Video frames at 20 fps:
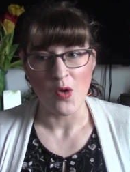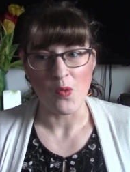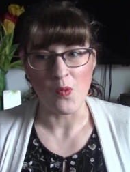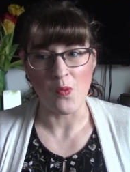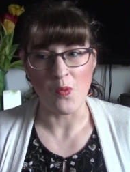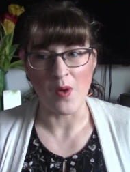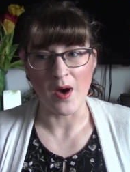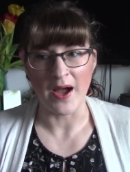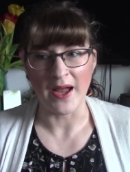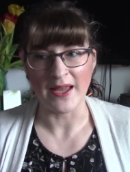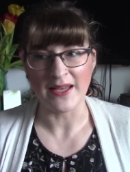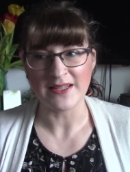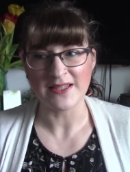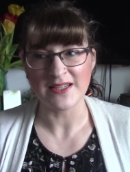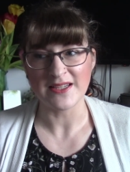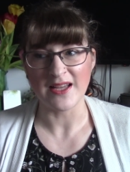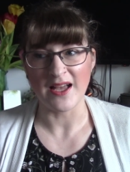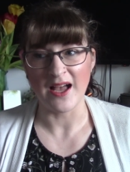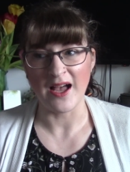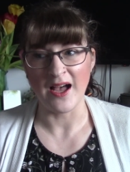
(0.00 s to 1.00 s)

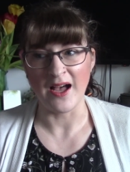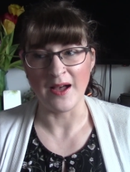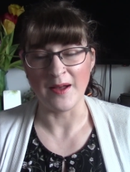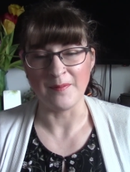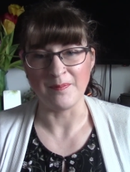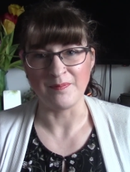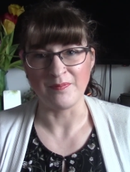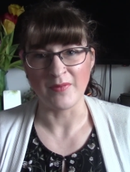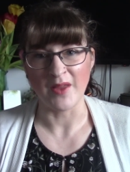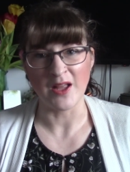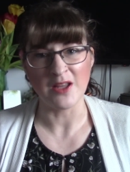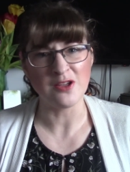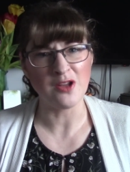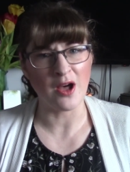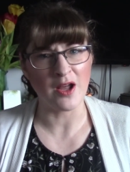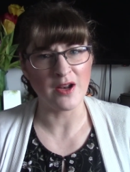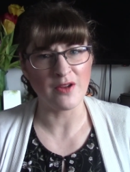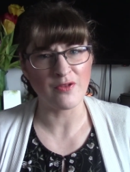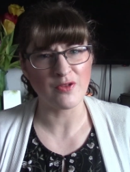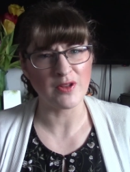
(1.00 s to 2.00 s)
what a
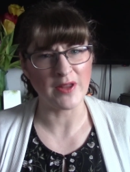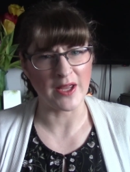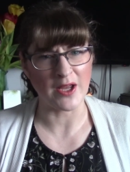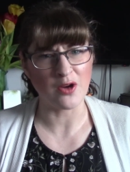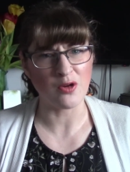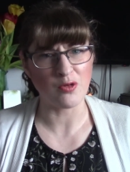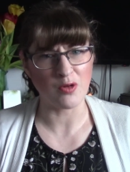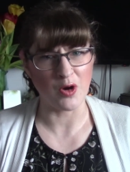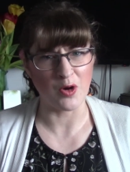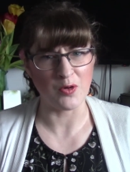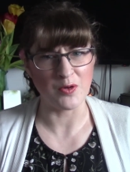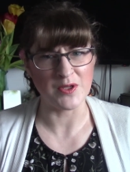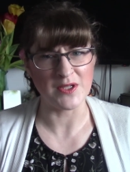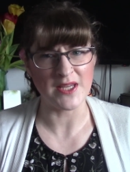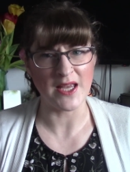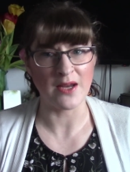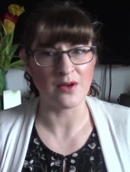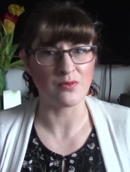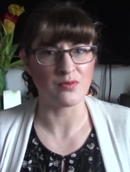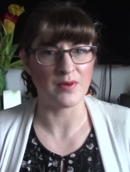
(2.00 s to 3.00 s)
lot of like
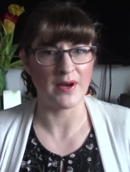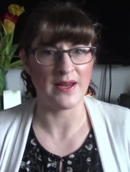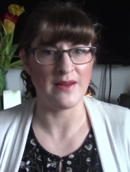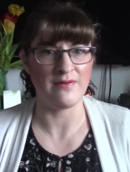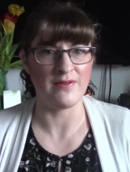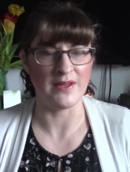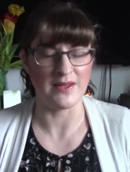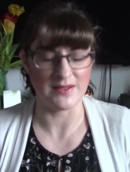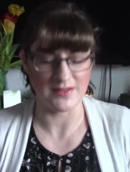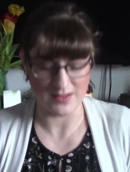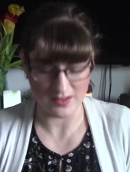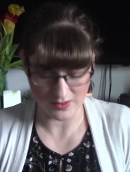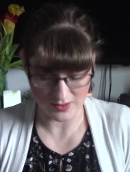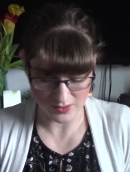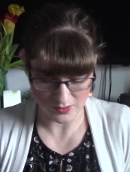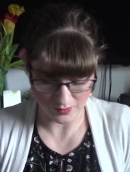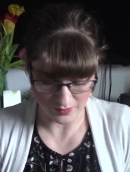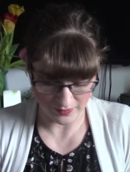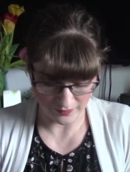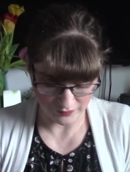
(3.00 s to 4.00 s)
crows and ravens
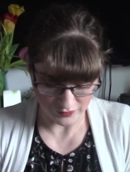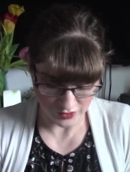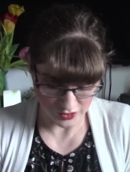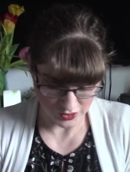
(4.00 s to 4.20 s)
sort of